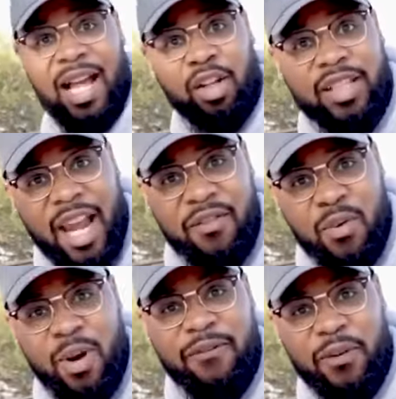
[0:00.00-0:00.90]
I looked
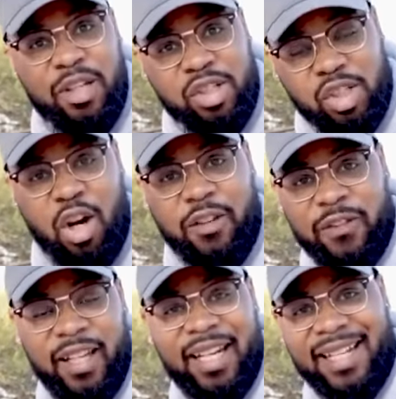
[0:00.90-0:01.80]
everywhere for the shark
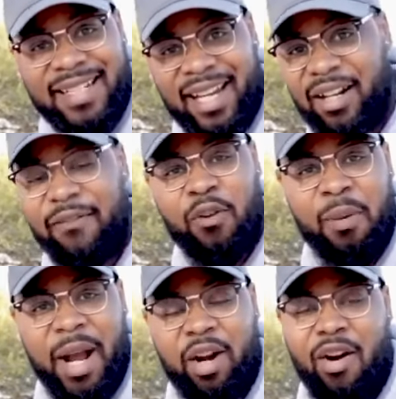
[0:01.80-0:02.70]
fin antenna
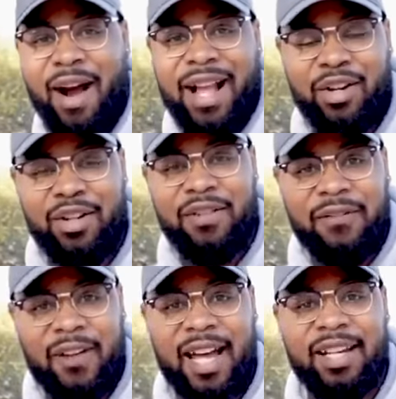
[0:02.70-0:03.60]
for my car. I couldn't
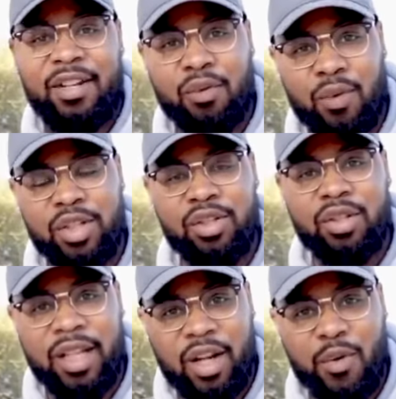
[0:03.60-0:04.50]
find the
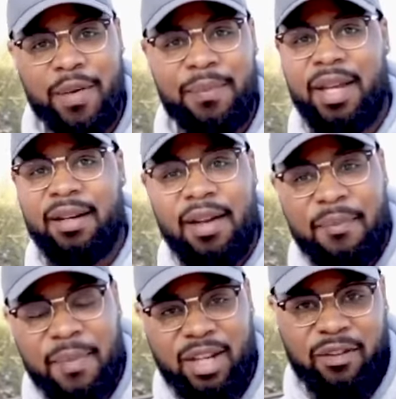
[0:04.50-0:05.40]
original equipment,
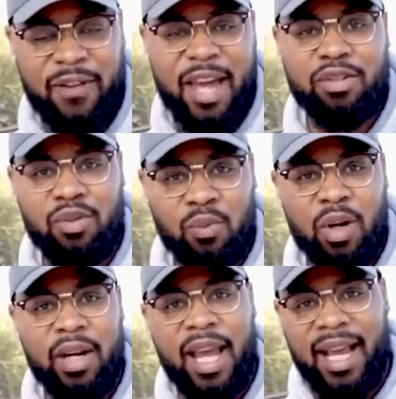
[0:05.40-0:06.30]
manufactured
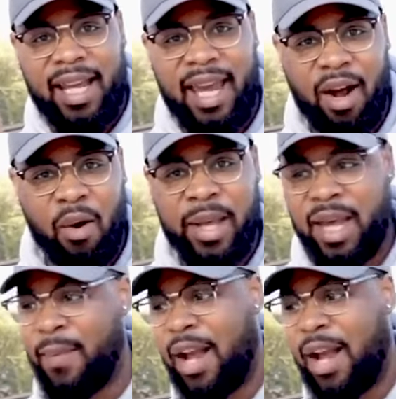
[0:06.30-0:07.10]
one, AKA OEM.